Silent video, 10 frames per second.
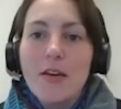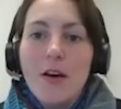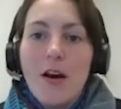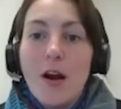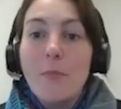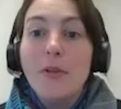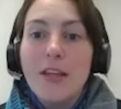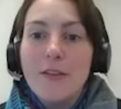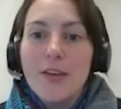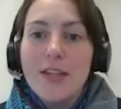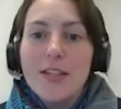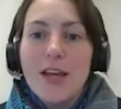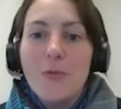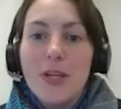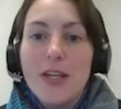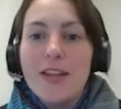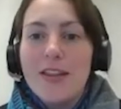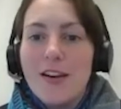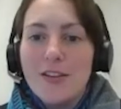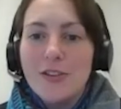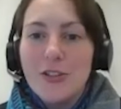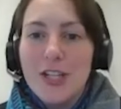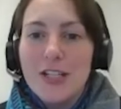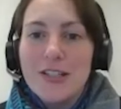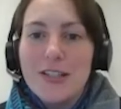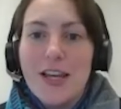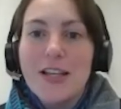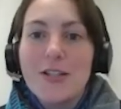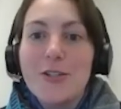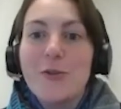our belief is that we need that culture change in science